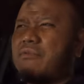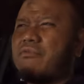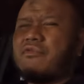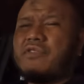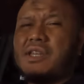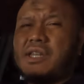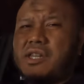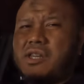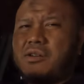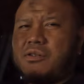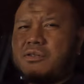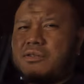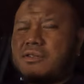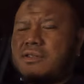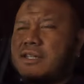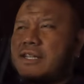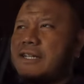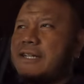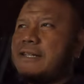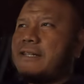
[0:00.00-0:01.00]

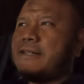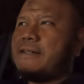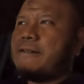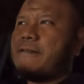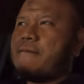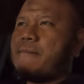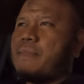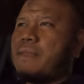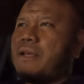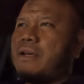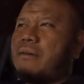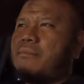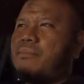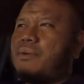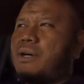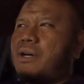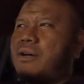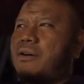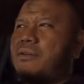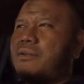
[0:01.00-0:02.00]
videos
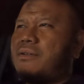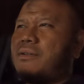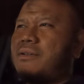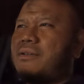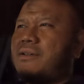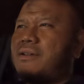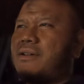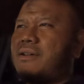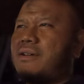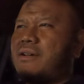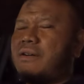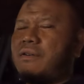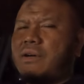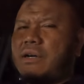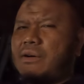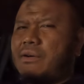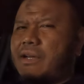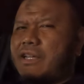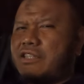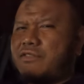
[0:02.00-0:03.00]
about
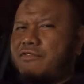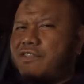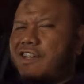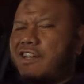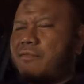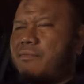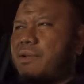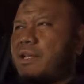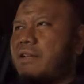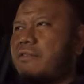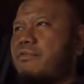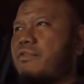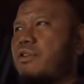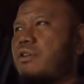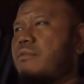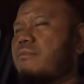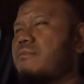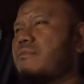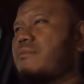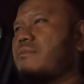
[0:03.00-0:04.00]
our SVR
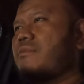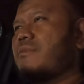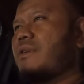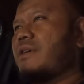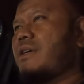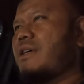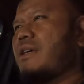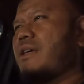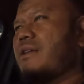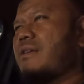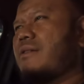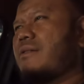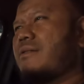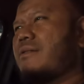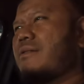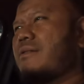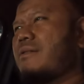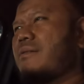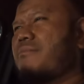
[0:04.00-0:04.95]
platform and